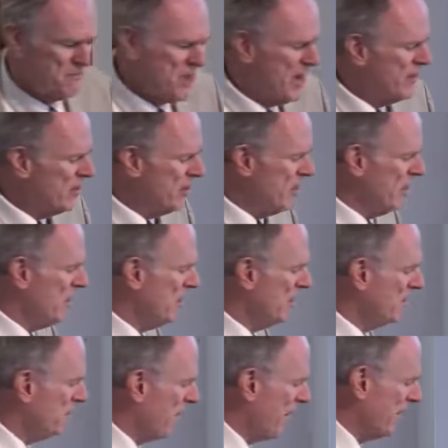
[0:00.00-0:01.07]
And he
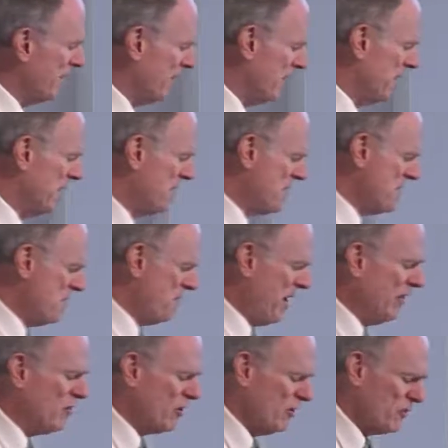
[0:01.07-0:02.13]
finally
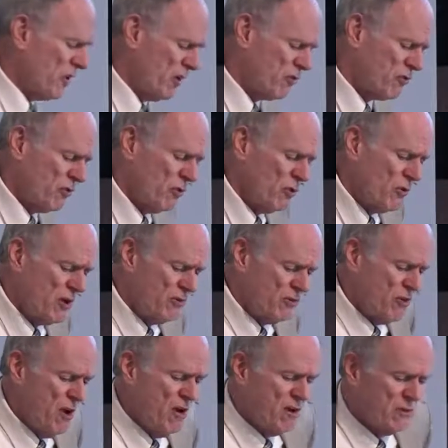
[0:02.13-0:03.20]
mentioned this to
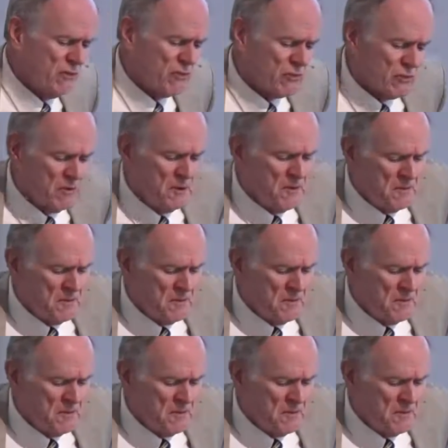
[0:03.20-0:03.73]
Lloyd-Jones.